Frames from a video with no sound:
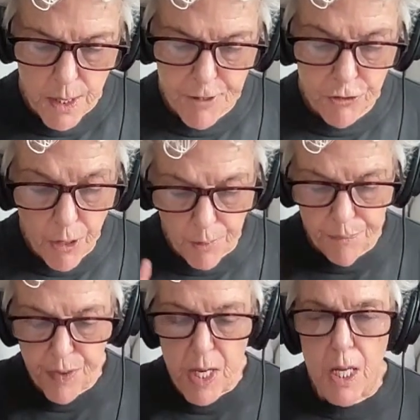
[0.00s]
So
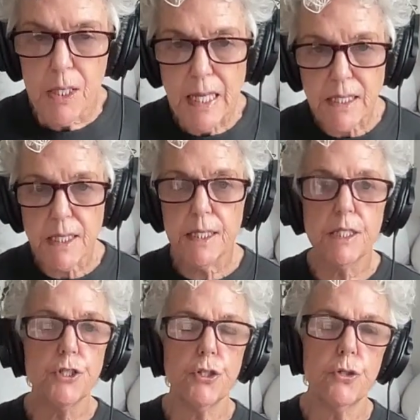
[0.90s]
let's get
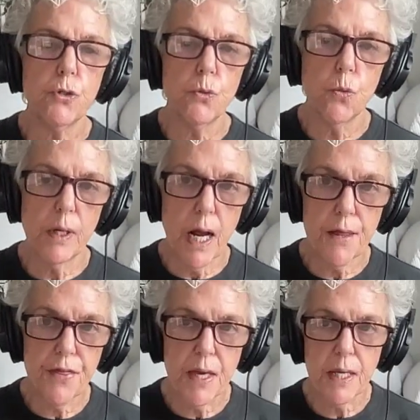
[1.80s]
into what I
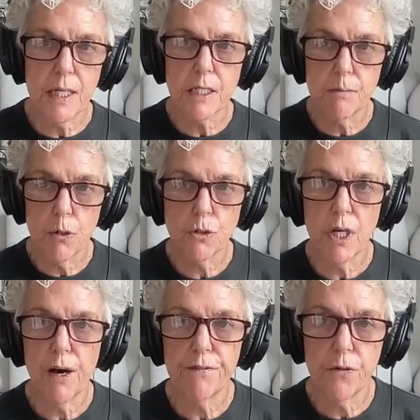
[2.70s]
think is most
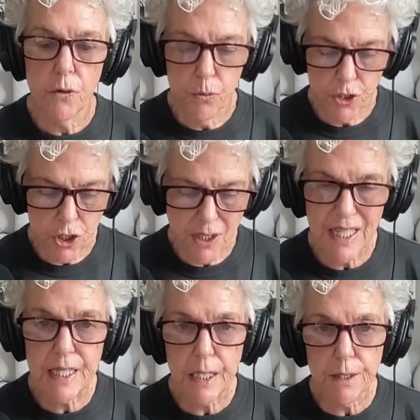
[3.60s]
helpful, which is to
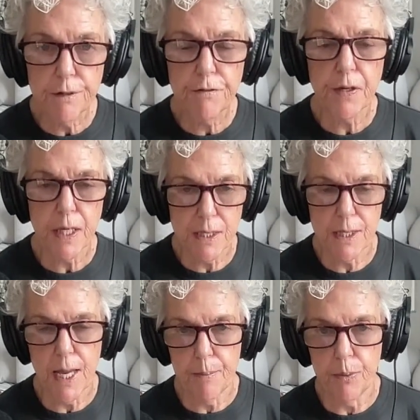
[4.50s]
give
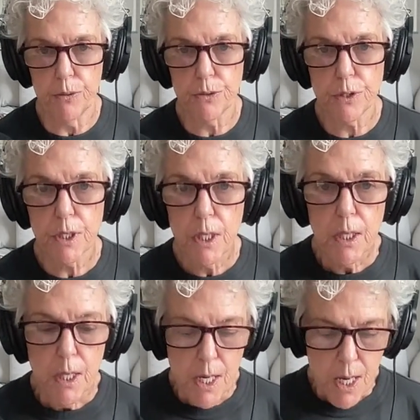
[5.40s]
examples.
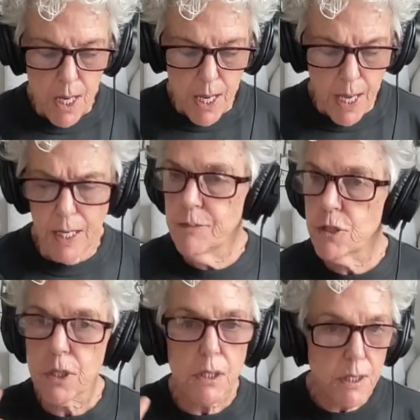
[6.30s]
And I'm
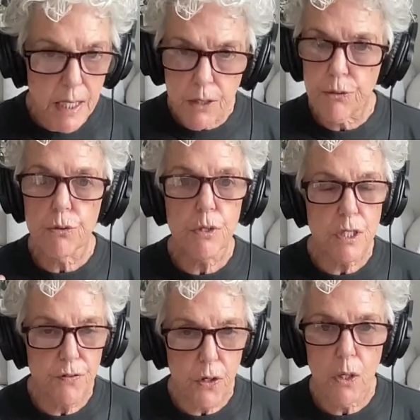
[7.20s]
just going to tick through
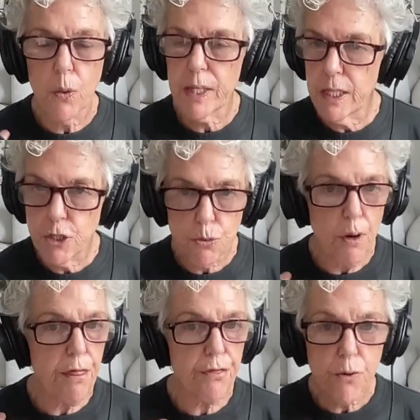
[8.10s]
these very quickly. I just
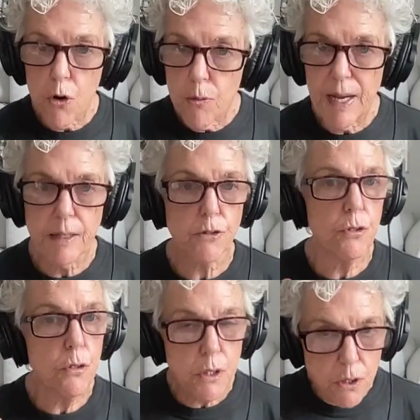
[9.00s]
want to throw them out so
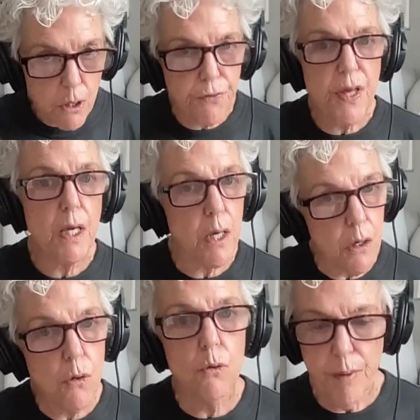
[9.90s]
you could start thinking,
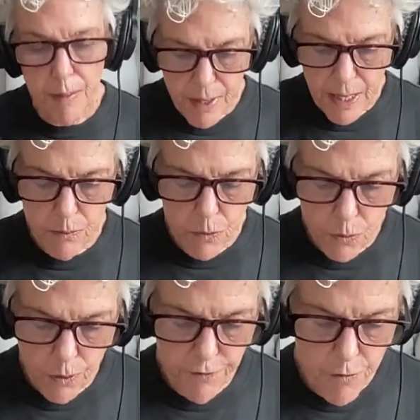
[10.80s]
oh, maybe that would
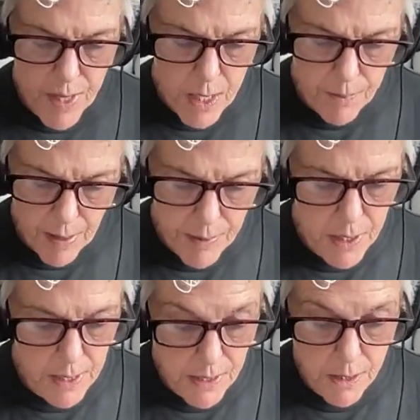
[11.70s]
work for me.
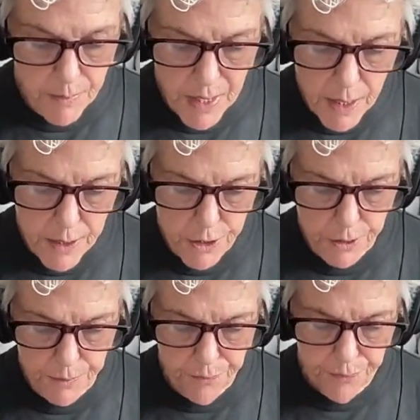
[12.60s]
Maybe that's something I could do.